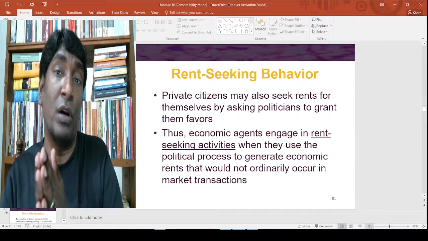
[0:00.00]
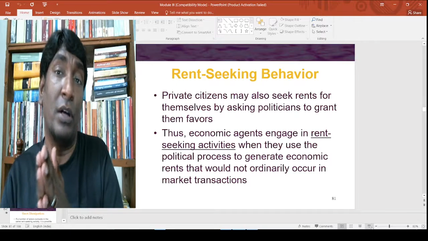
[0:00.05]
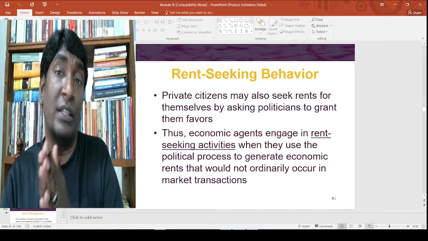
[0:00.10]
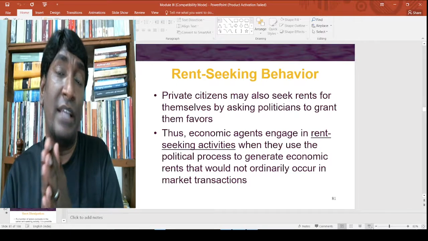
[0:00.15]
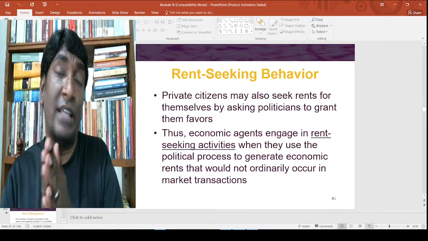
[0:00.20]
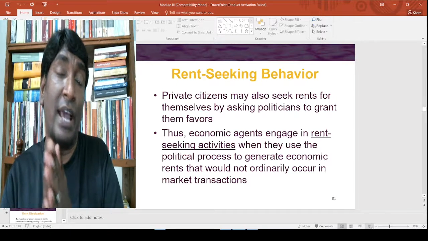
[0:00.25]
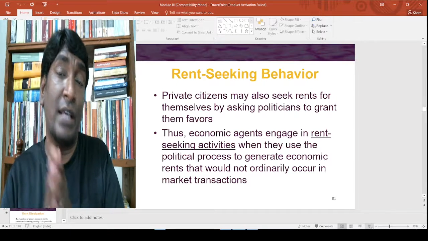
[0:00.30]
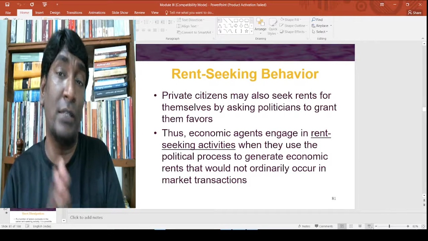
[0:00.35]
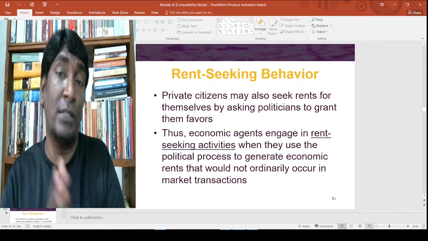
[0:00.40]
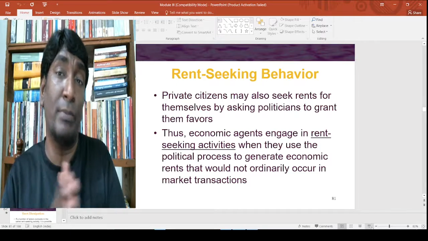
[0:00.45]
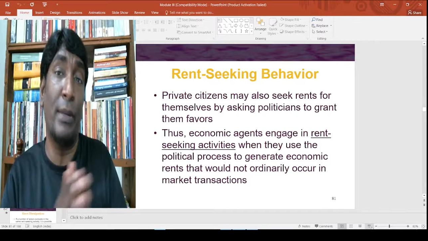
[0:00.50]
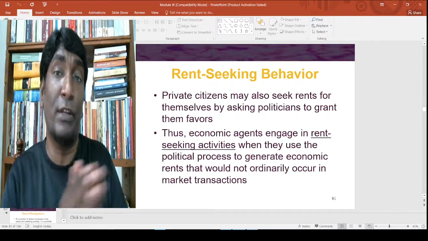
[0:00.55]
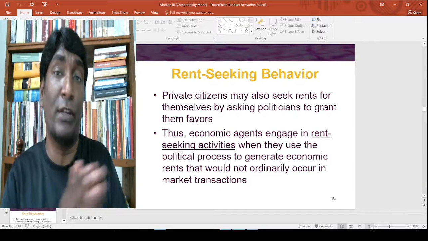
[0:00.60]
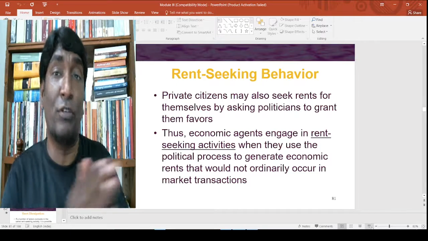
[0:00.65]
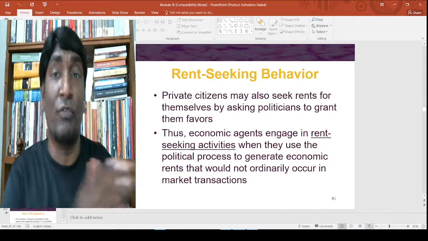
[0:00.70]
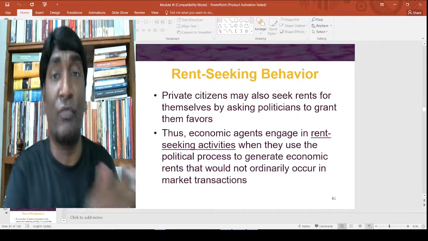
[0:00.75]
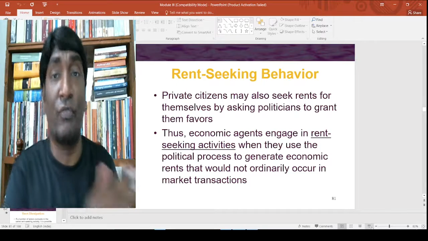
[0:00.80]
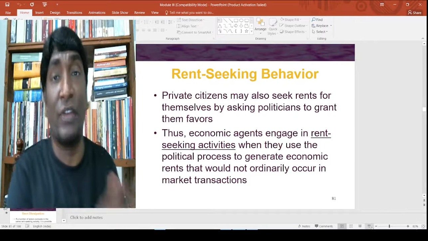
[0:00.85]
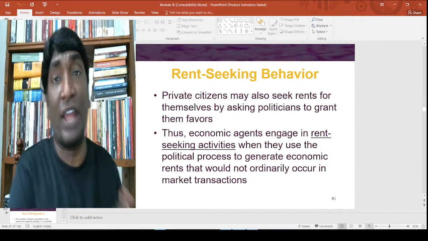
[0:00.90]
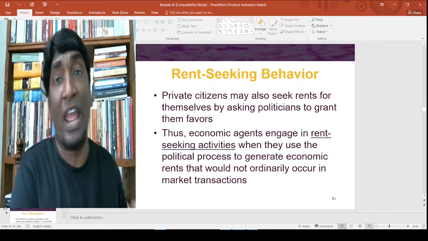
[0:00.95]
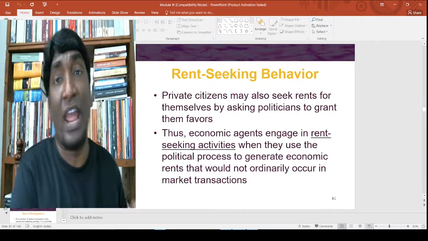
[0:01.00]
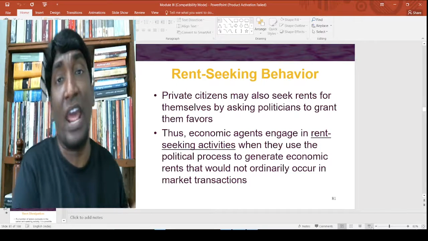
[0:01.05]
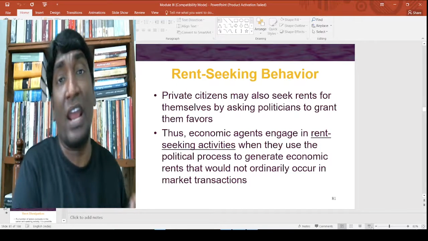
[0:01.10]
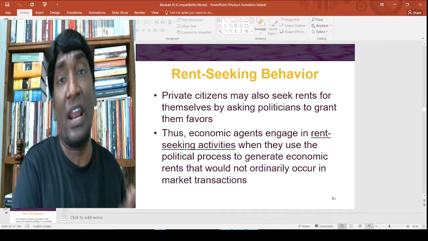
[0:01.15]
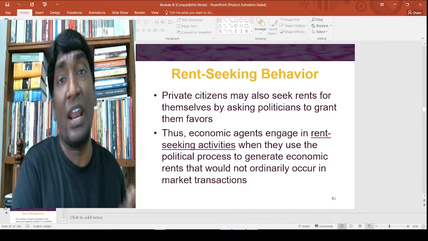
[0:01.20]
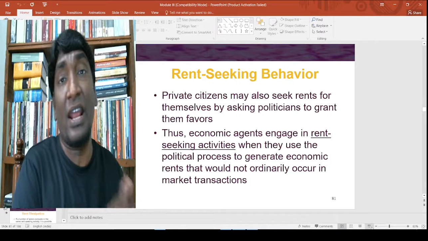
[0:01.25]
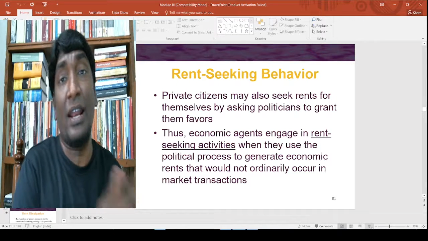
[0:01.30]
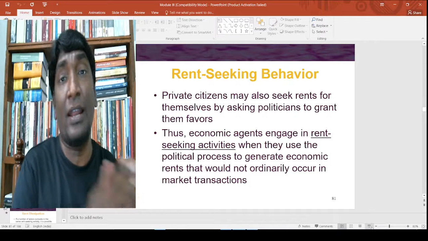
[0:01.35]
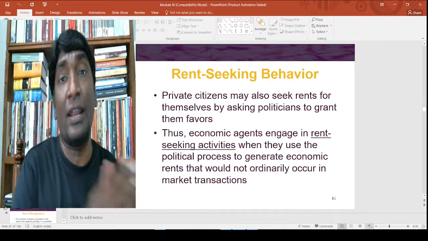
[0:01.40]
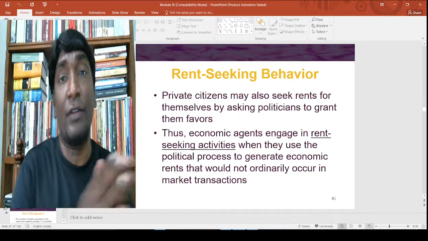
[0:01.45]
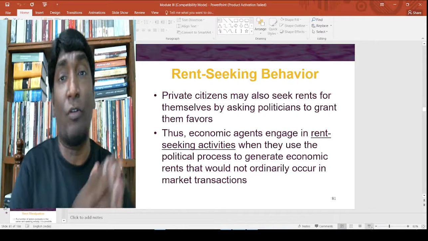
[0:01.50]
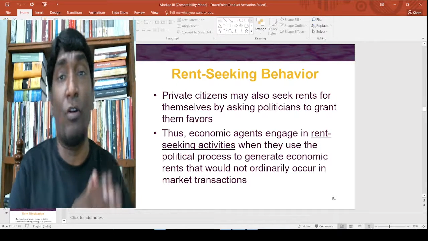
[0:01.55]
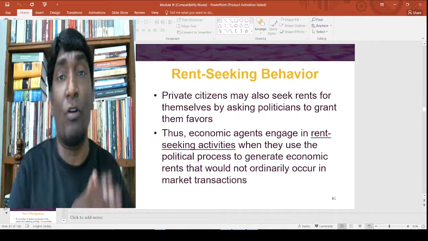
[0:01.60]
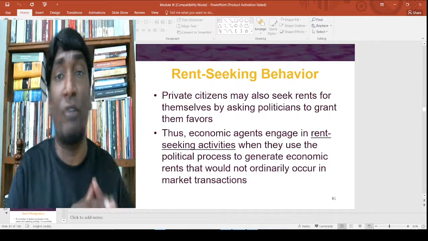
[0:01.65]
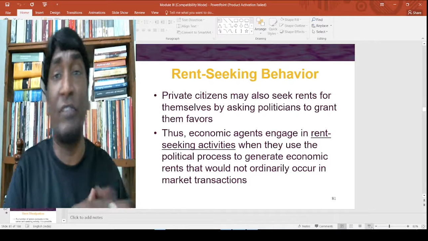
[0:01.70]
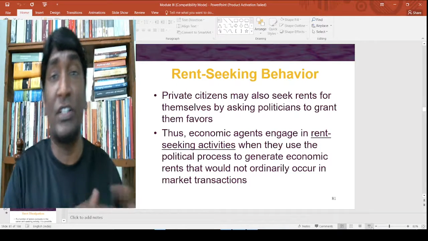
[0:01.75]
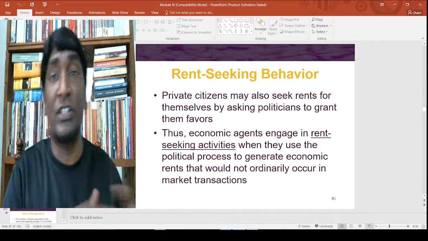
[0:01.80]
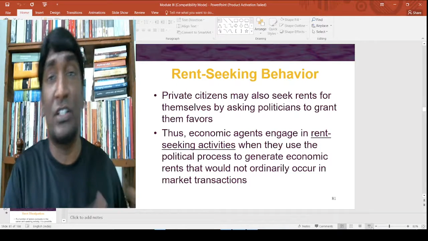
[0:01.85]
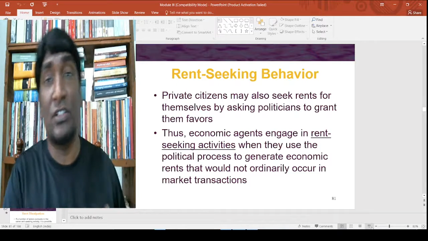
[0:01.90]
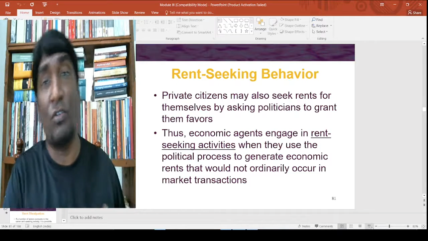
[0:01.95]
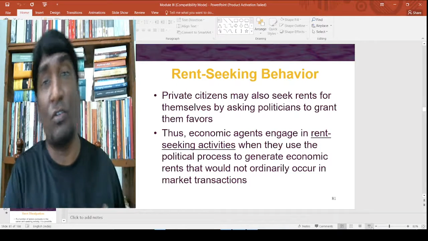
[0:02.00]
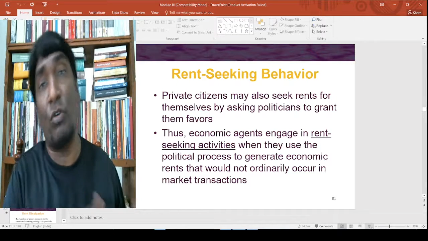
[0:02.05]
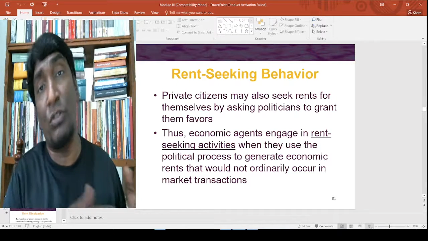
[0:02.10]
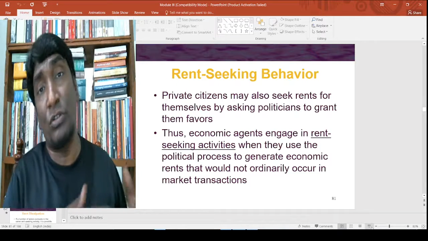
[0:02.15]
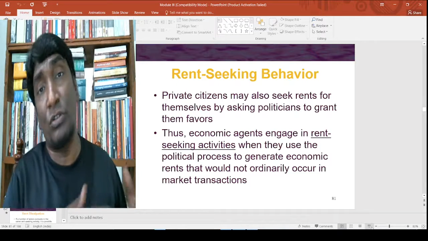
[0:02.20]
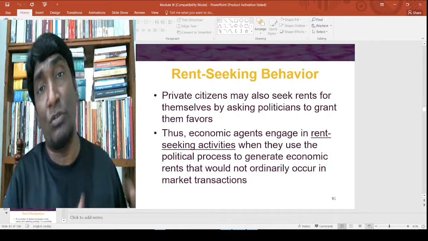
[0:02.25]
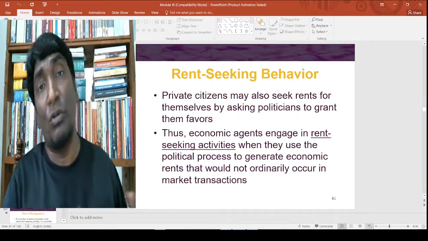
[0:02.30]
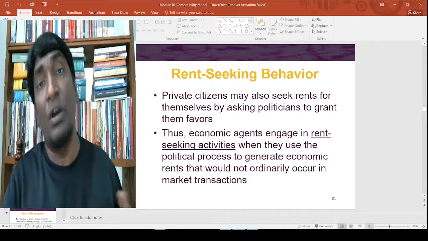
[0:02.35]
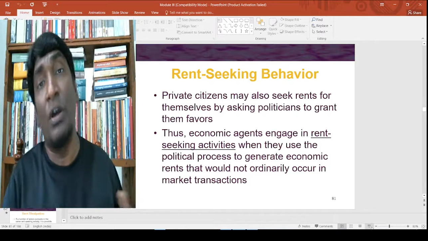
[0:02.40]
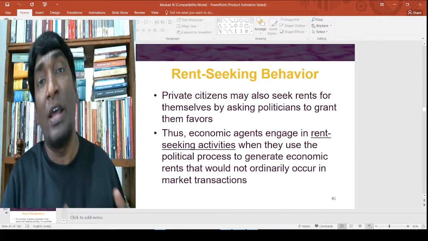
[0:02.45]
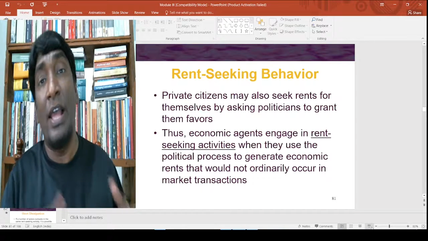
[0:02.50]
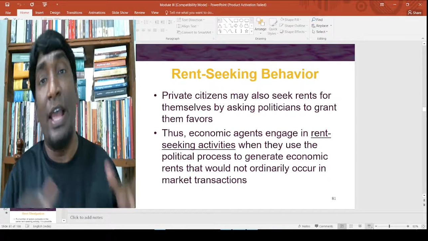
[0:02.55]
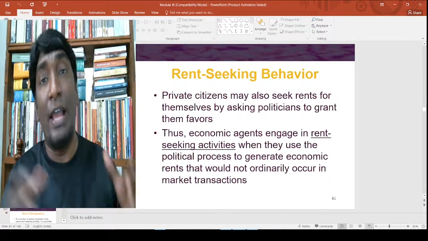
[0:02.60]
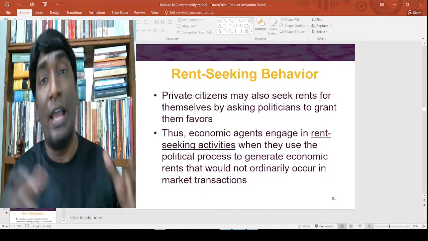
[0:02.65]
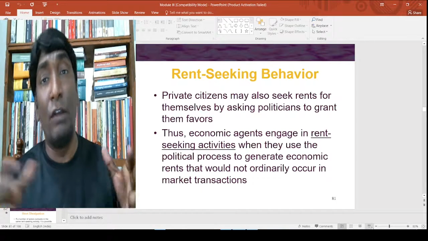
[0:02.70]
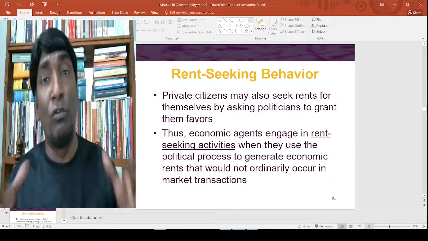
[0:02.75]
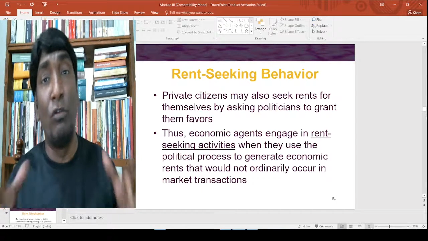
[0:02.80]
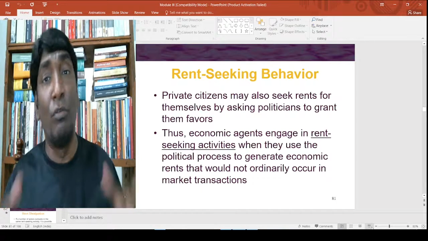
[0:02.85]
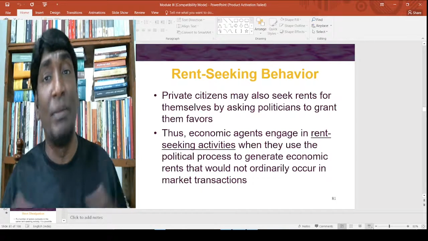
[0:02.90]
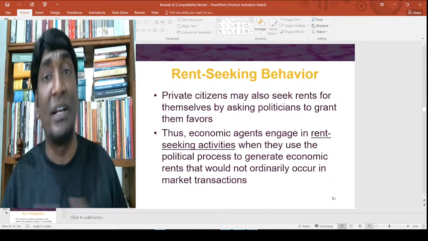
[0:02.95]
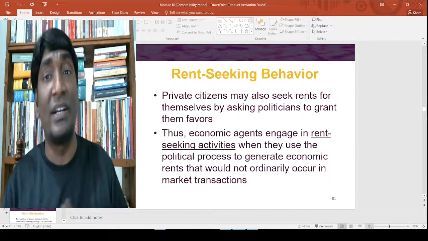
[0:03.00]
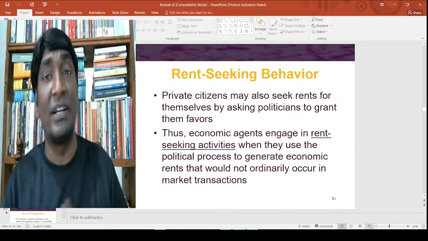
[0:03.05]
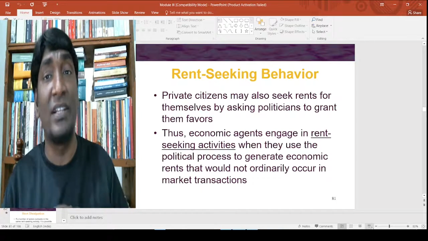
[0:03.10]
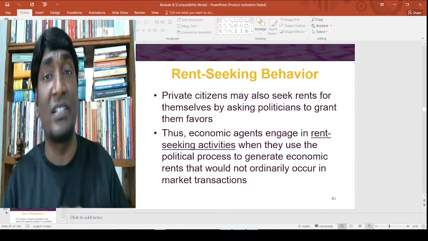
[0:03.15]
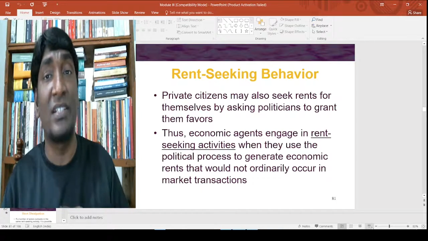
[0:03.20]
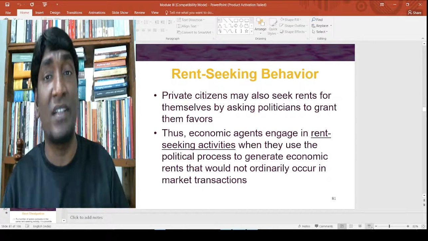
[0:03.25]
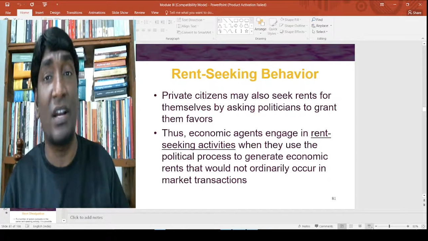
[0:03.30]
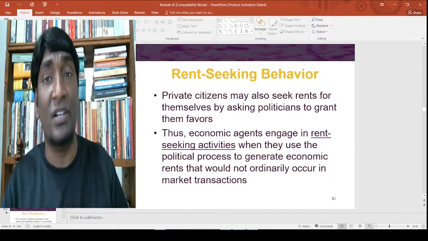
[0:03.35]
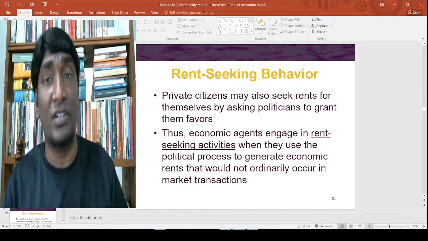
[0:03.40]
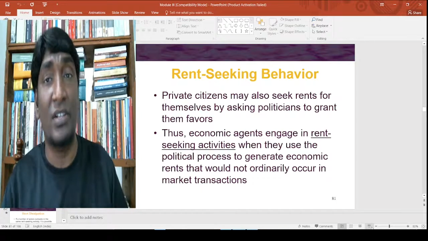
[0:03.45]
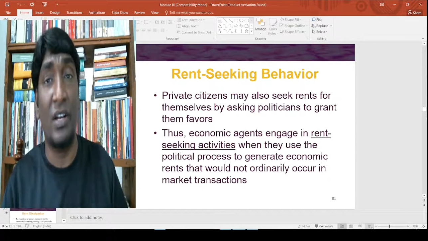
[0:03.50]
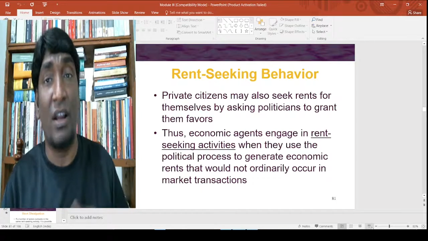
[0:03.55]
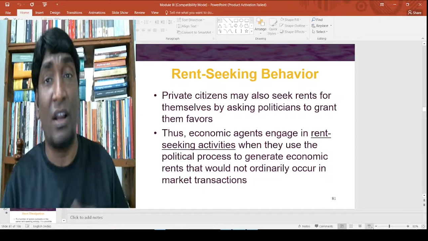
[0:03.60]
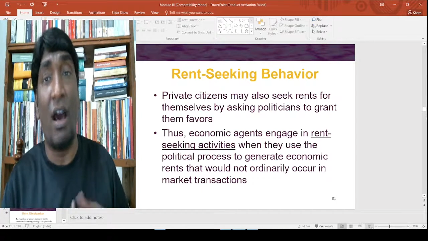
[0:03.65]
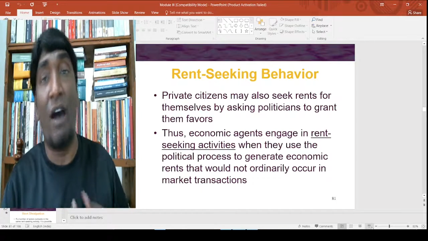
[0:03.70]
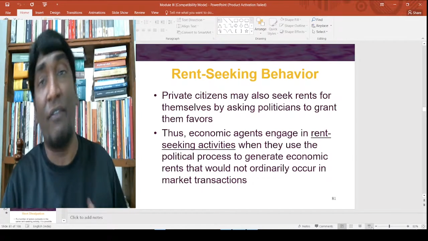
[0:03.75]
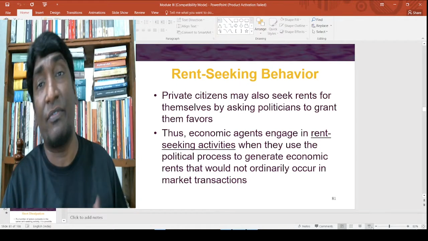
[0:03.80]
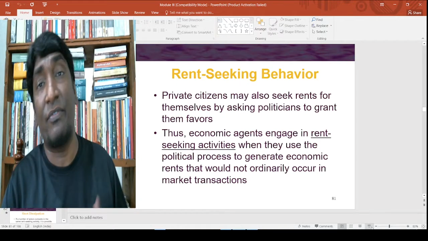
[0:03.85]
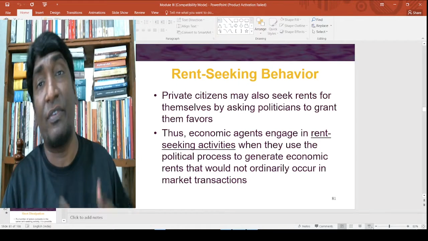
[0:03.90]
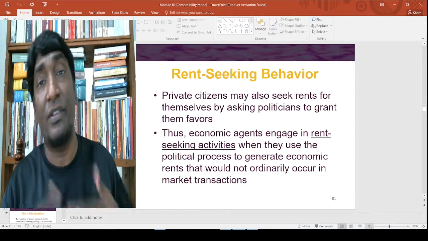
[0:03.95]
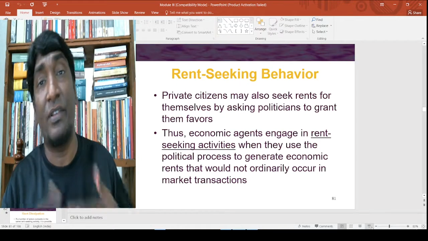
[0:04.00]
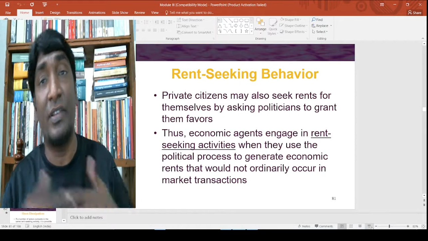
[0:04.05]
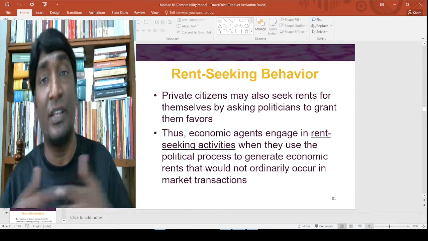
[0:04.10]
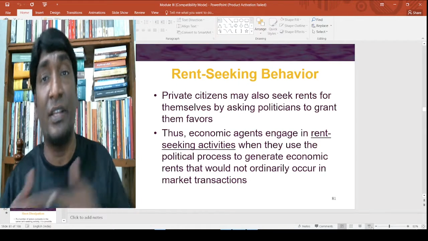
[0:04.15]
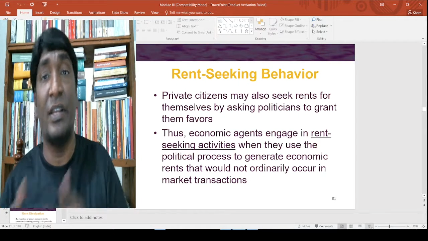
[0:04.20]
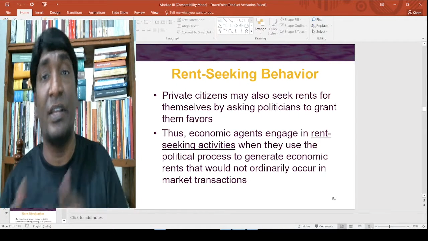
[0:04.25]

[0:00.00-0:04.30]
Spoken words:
the aspect of K rail and all, which is also a looming discussion after the